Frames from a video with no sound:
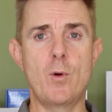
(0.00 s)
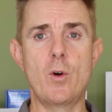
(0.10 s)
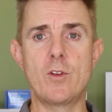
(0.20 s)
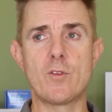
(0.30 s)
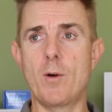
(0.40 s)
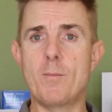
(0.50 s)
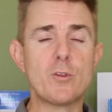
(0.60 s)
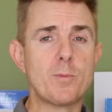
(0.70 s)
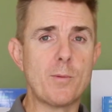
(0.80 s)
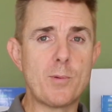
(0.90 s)
or you've got
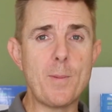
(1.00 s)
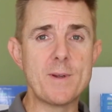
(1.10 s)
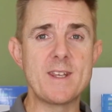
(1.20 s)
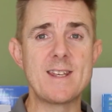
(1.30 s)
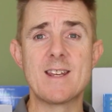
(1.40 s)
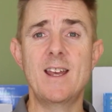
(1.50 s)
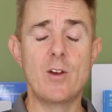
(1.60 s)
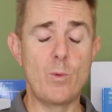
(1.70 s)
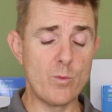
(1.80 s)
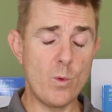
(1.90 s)
multiple properties,
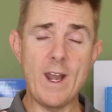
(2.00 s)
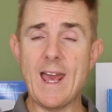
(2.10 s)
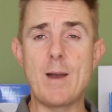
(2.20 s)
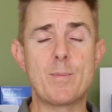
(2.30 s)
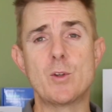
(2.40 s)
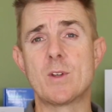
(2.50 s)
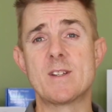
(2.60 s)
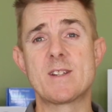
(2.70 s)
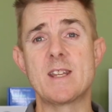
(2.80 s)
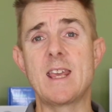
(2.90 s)
with one app you
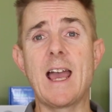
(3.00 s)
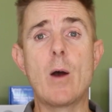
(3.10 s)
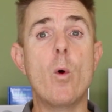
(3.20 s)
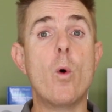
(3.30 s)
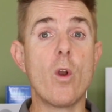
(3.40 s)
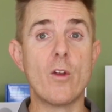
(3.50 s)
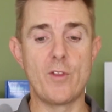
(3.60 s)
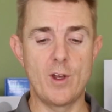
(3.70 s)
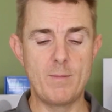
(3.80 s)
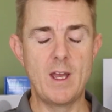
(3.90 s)
can see how all
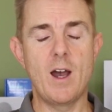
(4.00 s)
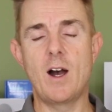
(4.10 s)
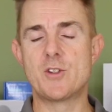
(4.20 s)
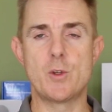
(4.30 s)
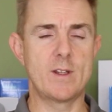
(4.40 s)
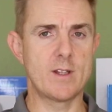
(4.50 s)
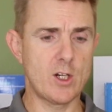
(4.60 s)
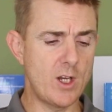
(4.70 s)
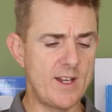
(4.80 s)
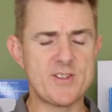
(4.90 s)
of them are doing. The
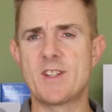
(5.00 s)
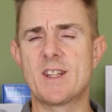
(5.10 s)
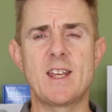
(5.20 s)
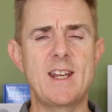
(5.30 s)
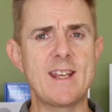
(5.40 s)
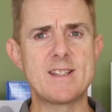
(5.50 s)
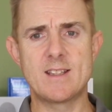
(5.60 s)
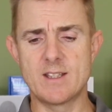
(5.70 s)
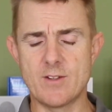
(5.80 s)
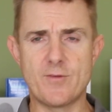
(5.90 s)
clients that are
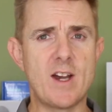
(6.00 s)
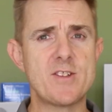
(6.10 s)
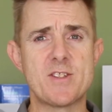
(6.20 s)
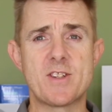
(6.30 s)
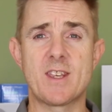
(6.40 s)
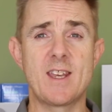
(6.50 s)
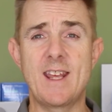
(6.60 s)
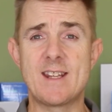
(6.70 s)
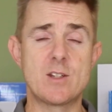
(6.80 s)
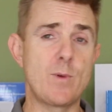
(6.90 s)
connected, the devices that are
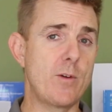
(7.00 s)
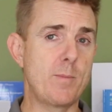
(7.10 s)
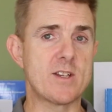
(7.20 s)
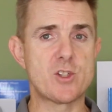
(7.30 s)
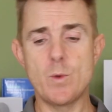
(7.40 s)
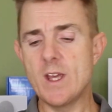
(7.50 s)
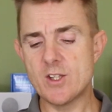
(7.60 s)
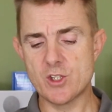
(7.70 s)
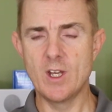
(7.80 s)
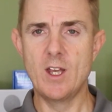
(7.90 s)
connected, whether it be a
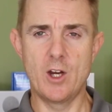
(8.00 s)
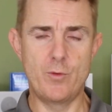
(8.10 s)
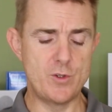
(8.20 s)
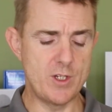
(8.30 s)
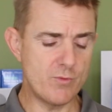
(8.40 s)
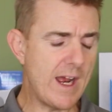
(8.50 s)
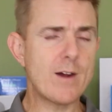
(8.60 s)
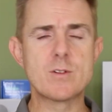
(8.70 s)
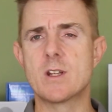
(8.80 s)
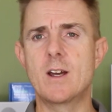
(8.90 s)
switch, a Ruijie
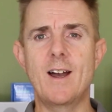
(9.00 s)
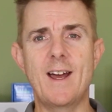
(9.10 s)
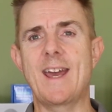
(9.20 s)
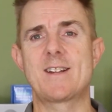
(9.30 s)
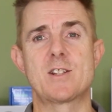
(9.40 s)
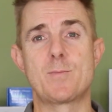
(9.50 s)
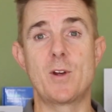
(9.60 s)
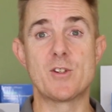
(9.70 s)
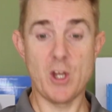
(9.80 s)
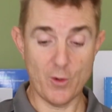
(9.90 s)
router, an access
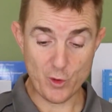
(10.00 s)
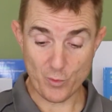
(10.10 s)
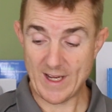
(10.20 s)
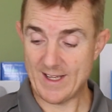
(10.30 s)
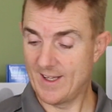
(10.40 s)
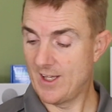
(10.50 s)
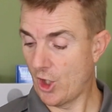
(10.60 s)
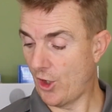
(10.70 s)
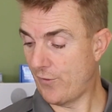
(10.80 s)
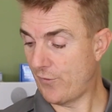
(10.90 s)
point. So great,
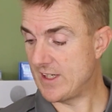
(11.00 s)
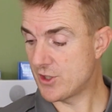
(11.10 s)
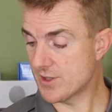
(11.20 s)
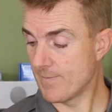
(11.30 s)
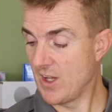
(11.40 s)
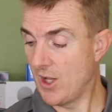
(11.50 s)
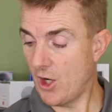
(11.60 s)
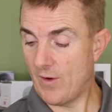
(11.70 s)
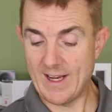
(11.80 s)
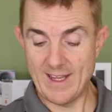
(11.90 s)
lot of features.
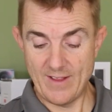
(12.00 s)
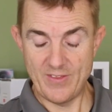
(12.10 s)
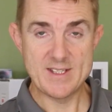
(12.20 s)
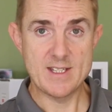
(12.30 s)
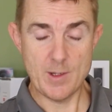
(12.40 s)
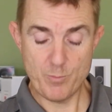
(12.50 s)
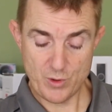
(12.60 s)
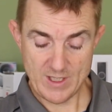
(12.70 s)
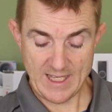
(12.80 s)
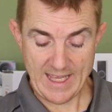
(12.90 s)
All right, this is a
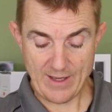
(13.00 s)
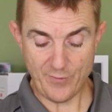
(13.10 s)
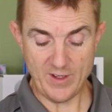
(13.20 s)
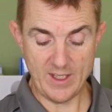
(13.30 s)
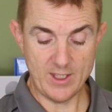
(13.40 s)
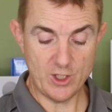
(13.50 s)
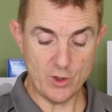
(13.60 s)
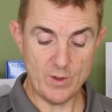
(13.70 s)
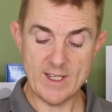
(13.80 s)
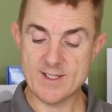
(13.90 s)
pretty hefty
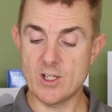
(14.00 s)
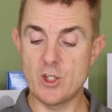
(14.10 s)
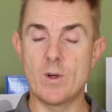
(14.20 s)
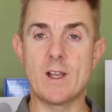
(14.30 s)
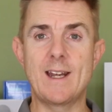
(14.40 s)
unit, so you are